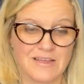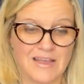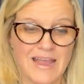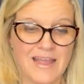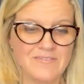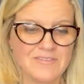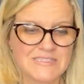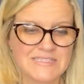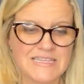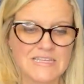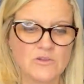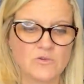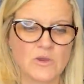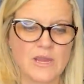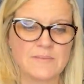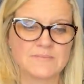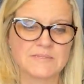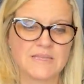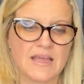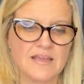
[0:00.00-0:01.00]
I haven't seen
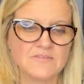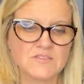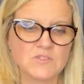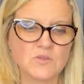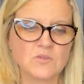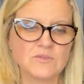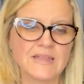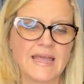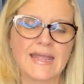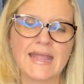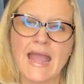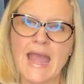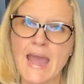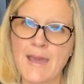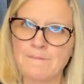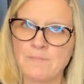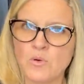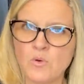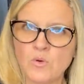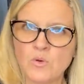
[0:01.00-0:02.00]
grapes. I've sold like
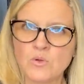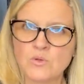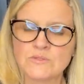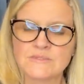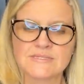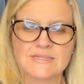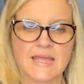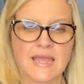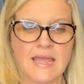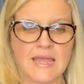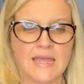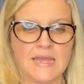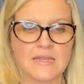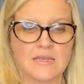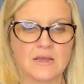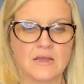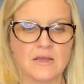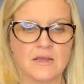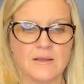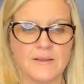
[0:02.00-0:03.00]
apples
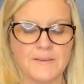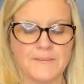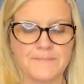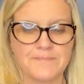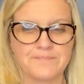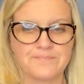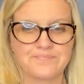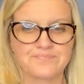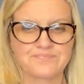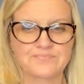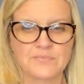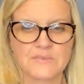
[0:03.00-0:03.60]
and, um,